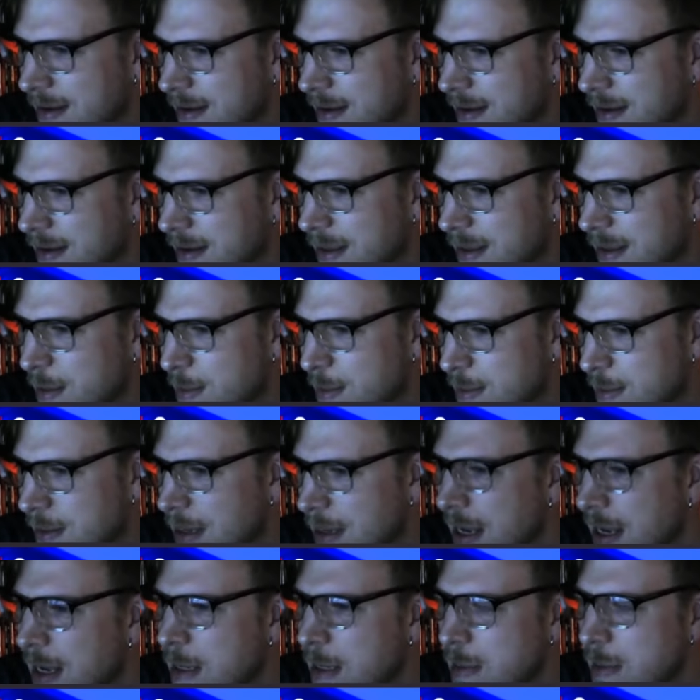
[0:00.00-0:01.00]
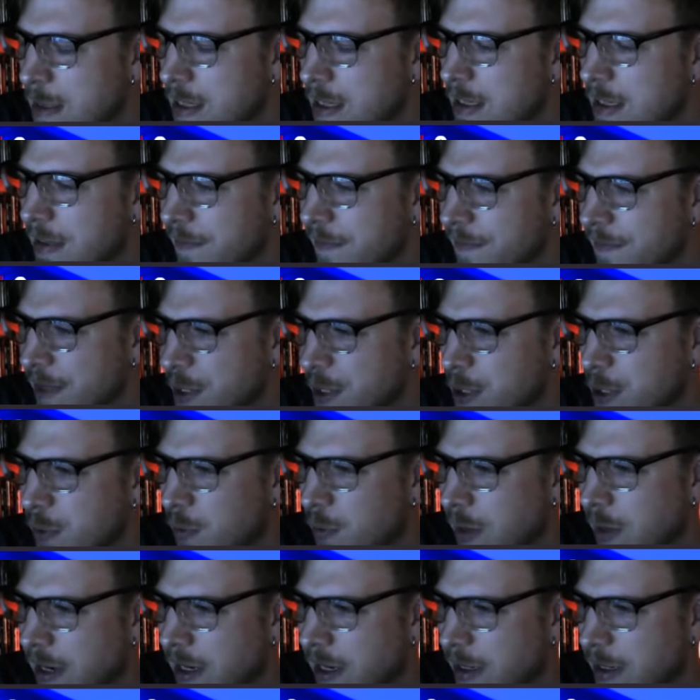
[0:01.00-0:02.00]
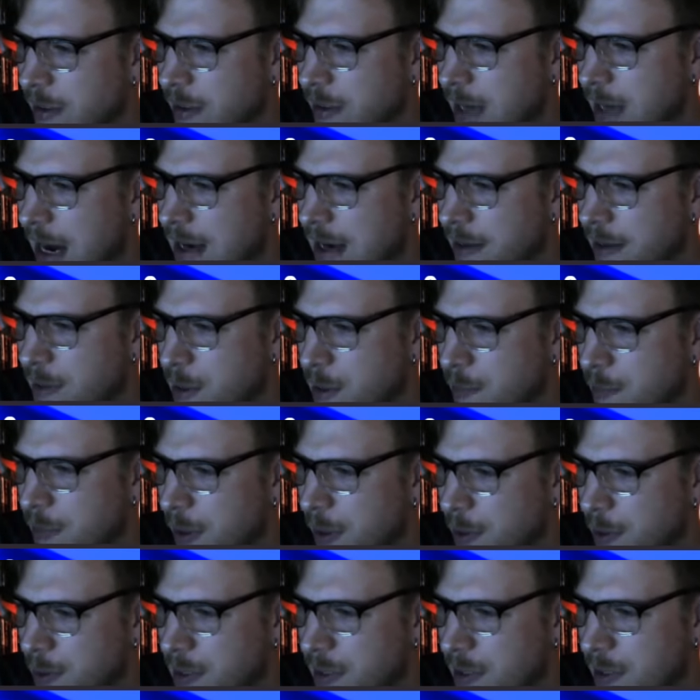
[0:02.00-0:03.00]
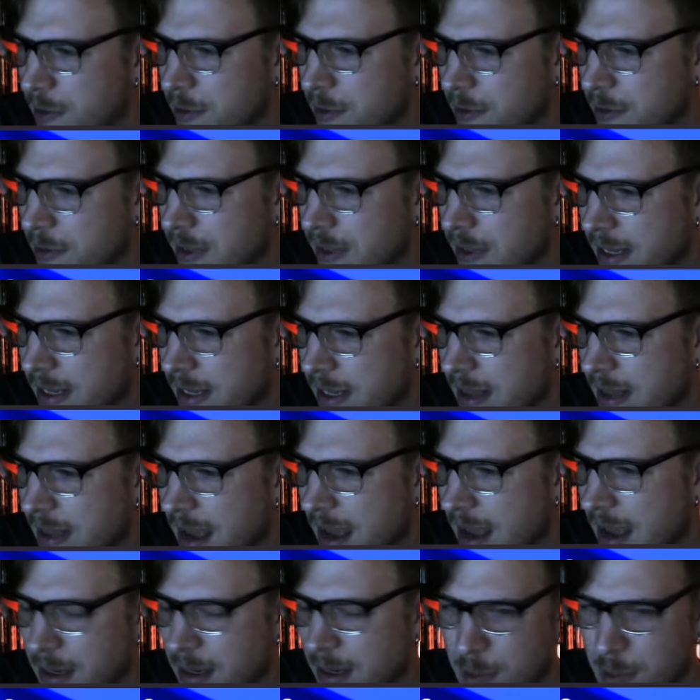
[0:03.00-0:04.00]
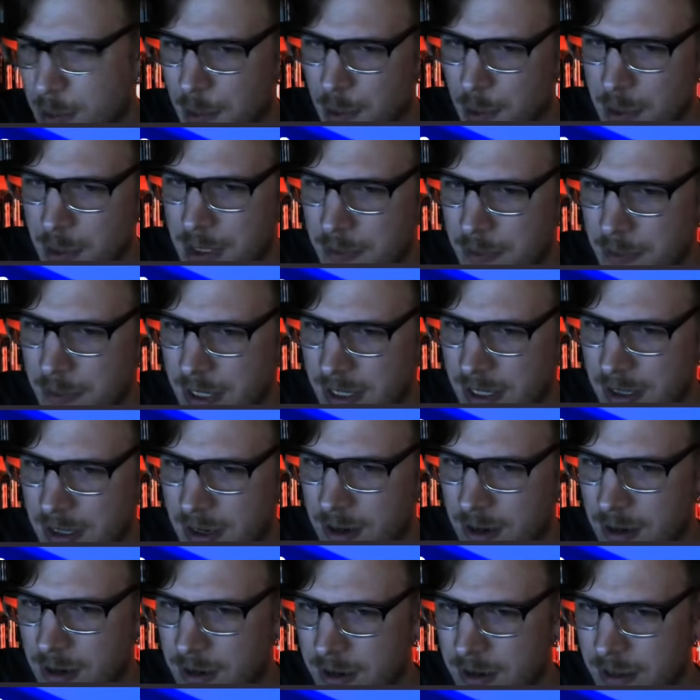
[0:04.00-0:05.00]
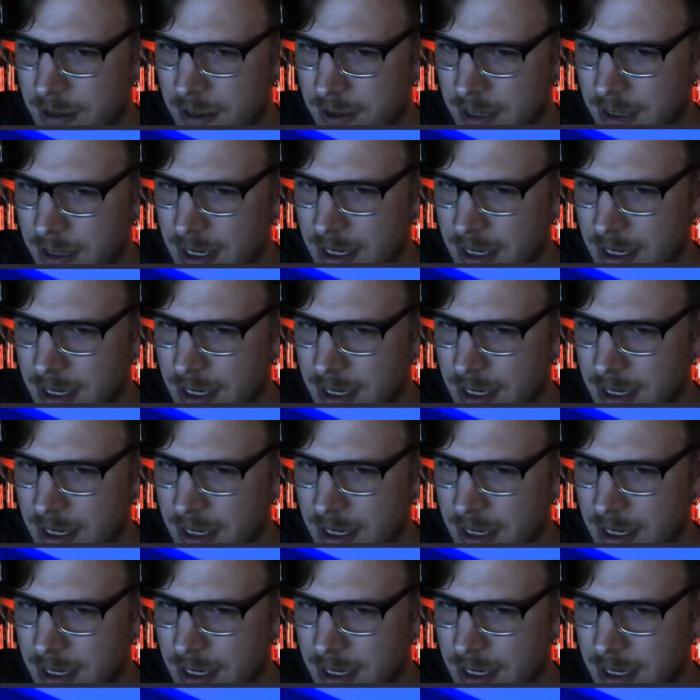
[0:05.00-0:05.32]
he's he's in a division where you're kind of supposed to look like that. You're supposed to be tall and